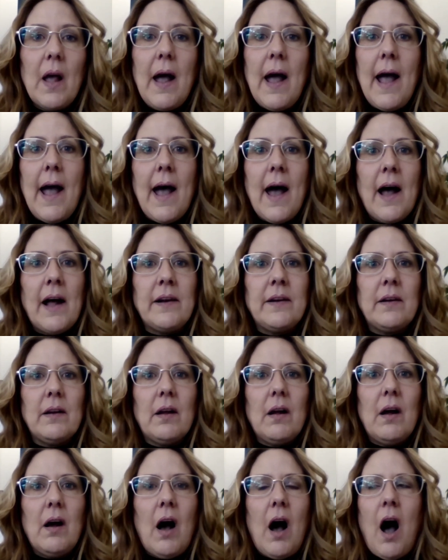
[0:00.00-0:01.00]
and
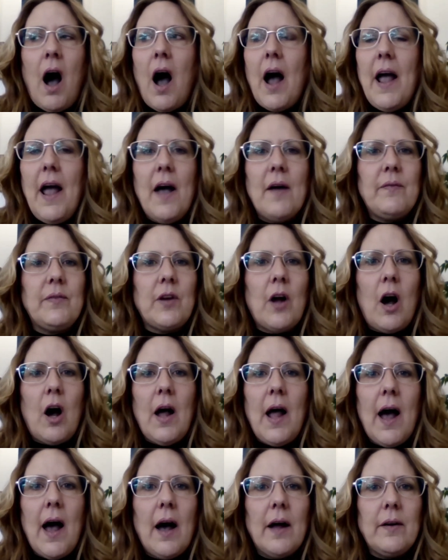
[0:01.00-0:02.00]
I have
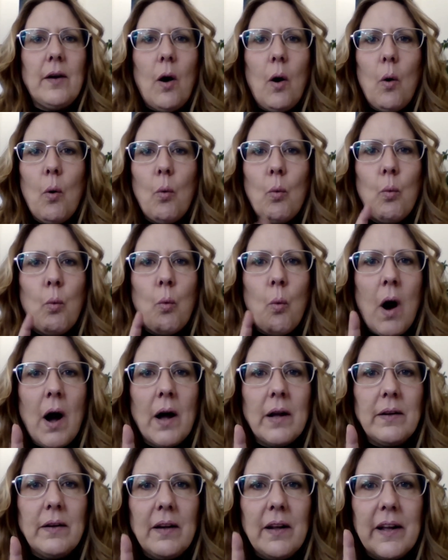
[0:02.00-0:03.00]
not had
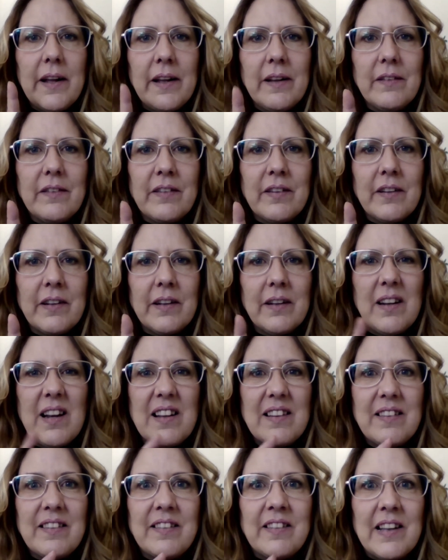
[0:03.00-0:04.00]
one incident
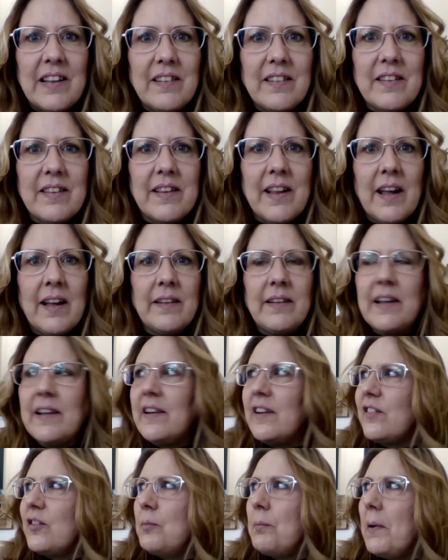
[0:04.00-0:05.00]
since then,
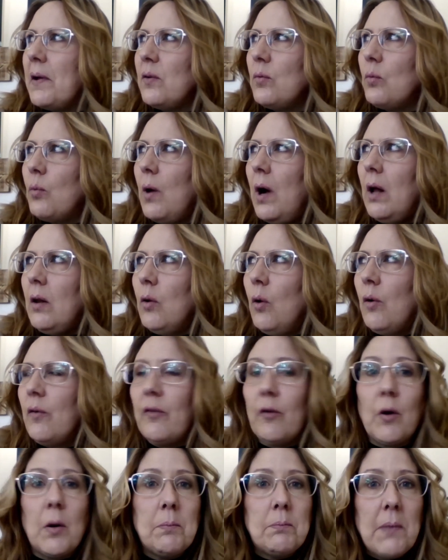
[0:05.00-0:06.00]
and it's been well
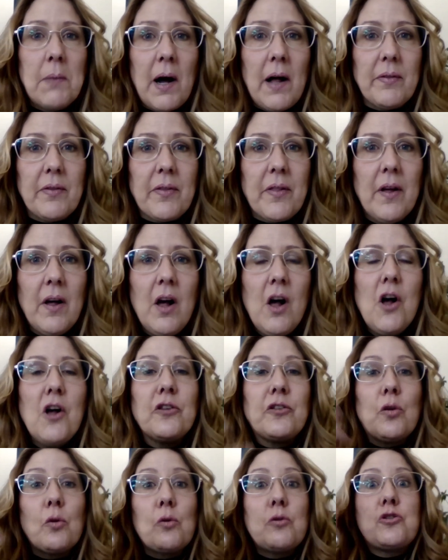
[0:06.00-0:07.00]
over a month.
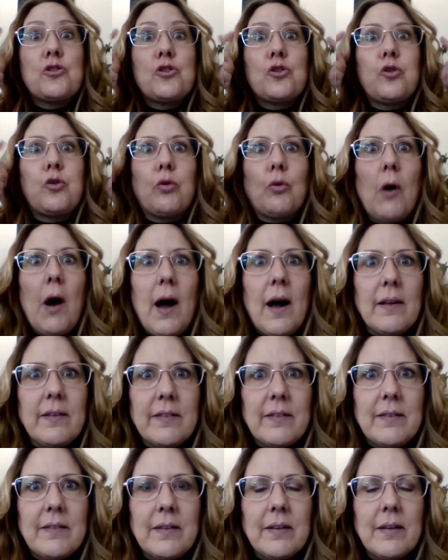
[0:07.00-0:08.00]
So
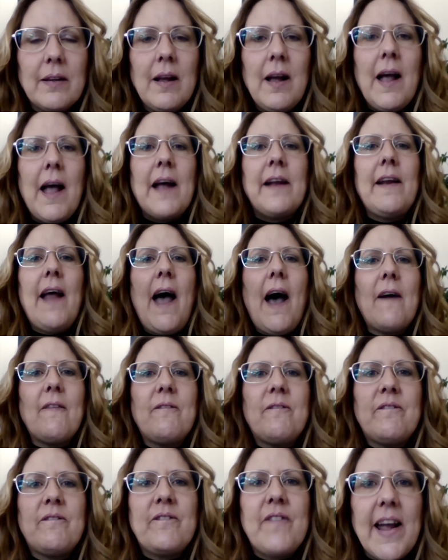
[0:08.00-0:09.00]
trust and
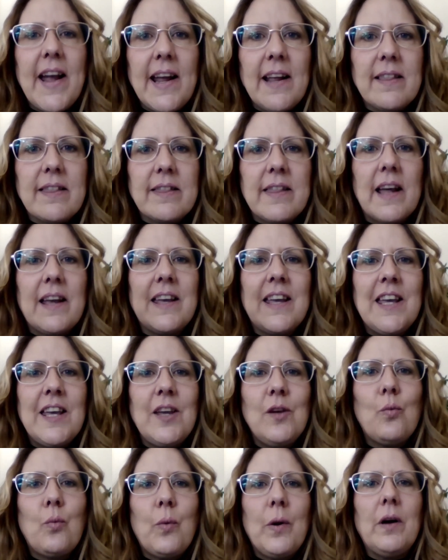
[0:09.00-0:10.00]
have faith that
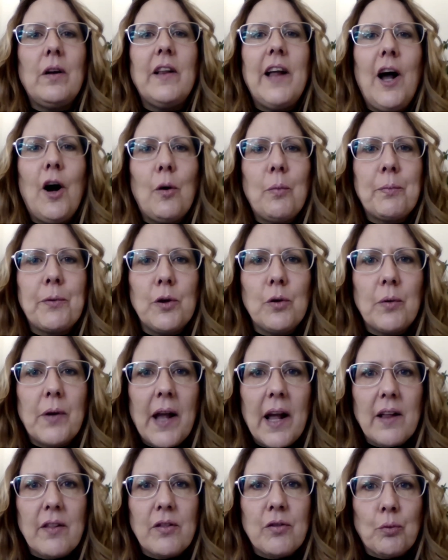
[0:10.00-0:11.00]
He will help you
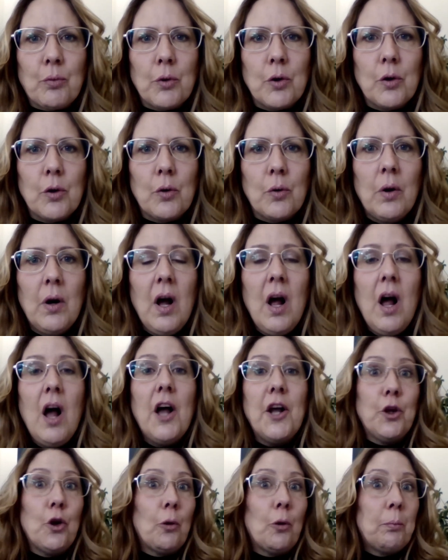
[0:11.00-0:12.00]
get through
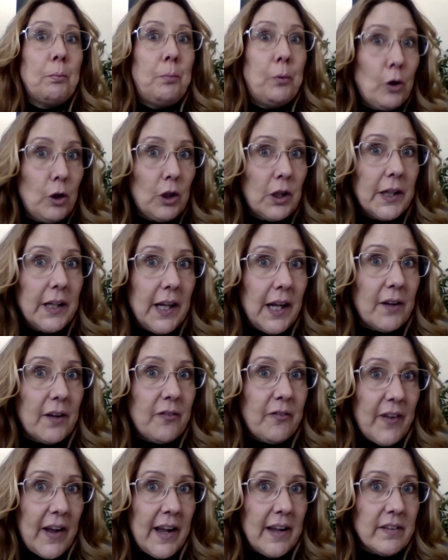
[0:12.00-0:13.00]
your bullying
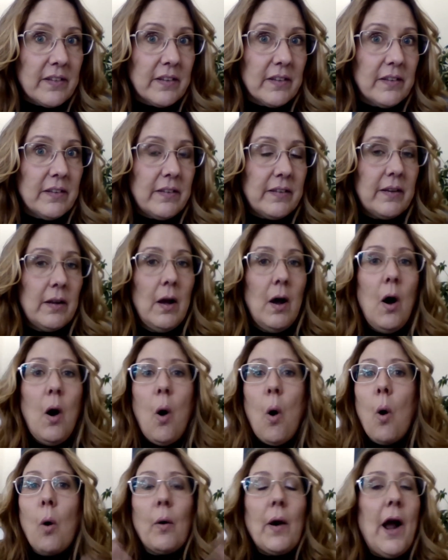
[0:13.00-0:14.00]
phases
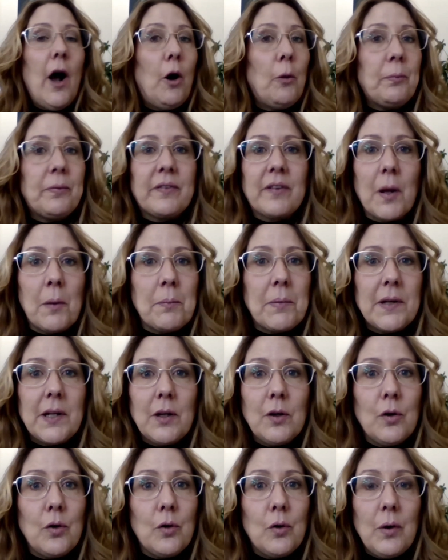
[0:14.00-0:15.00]
or help
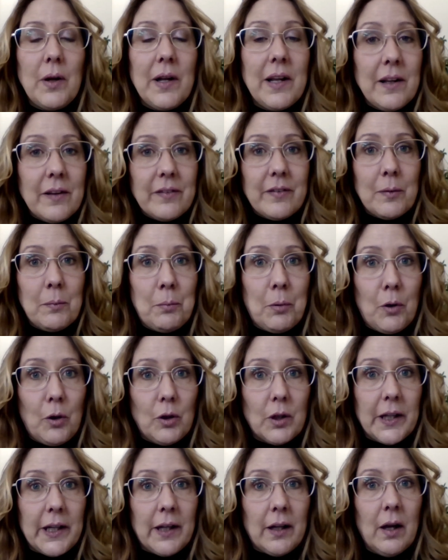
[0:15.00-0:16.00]
somebody who is a
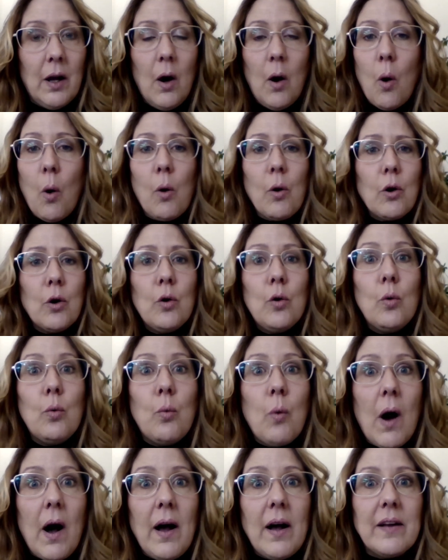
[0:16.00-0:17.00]
bully or
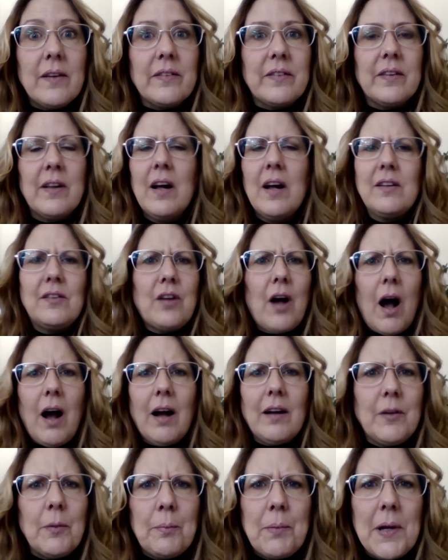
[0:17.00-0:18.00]
who was.
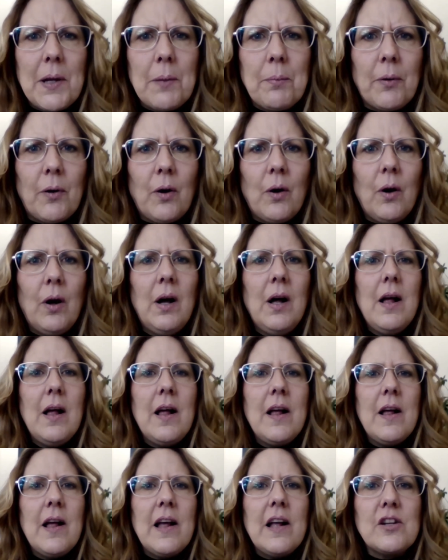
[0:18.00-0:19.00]
Talk to people,
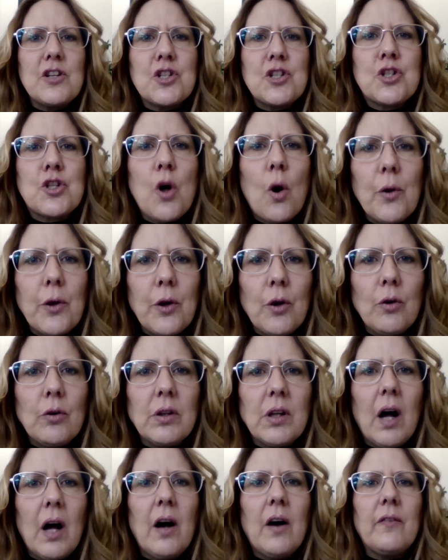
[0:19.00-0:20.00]
show your
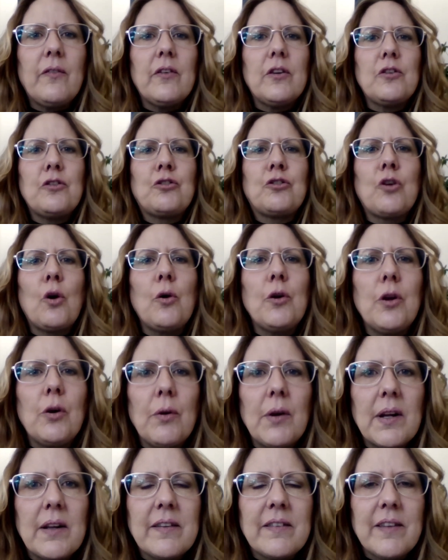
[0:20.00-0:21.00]
love, show
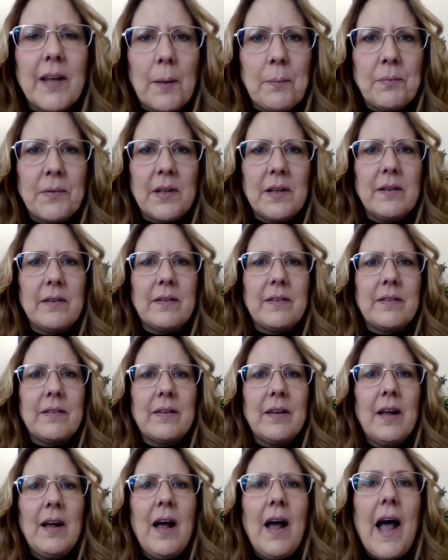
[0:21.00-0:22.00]
your
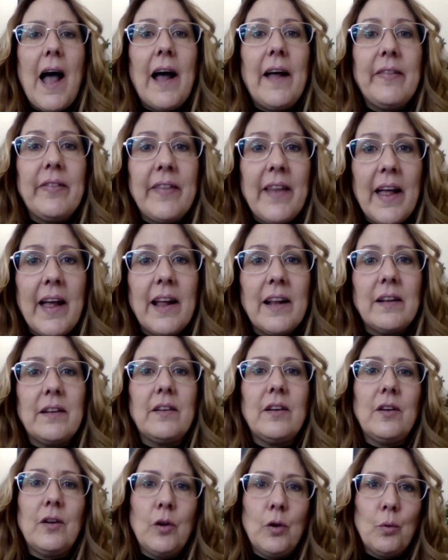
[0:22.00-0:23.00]
acceptance, and
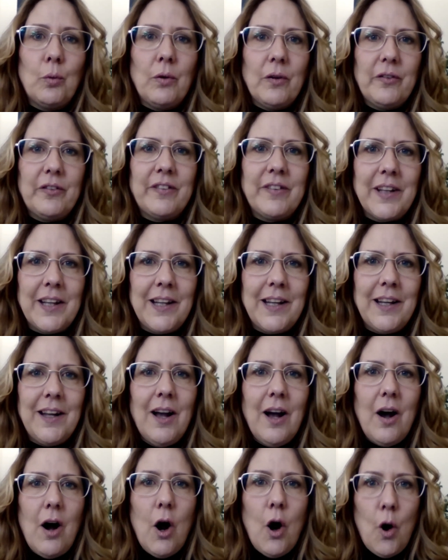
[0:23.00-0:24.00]
then you will see
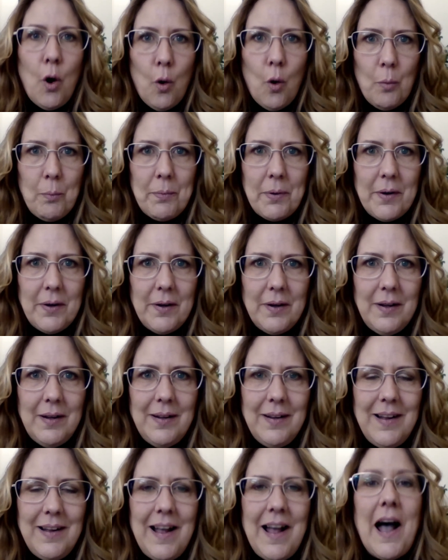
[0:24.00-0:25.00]
hope.
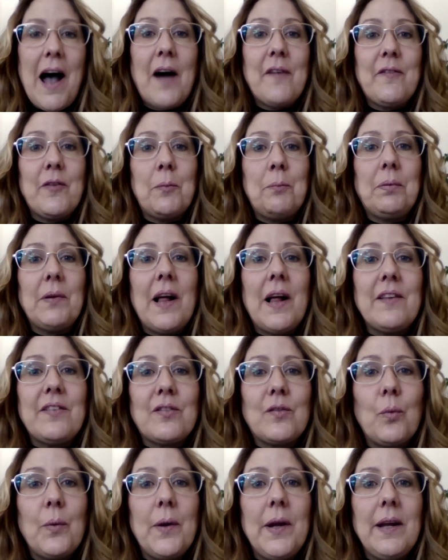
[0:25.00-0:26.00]
Have a
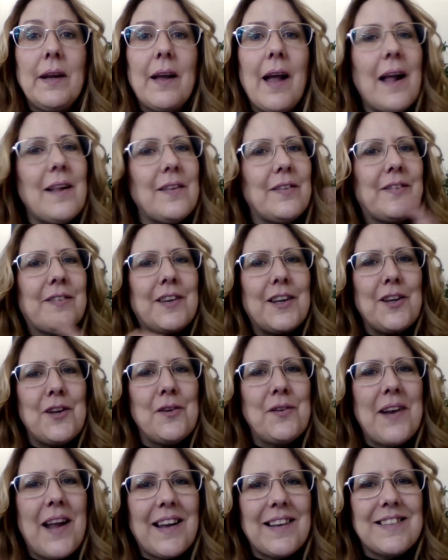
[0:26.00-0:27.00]
blessed week and see
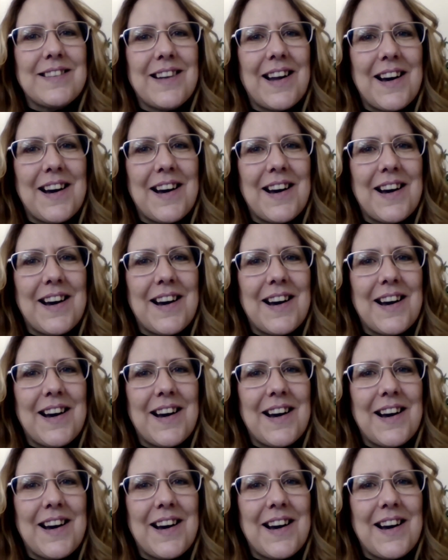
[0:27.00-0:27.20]
you next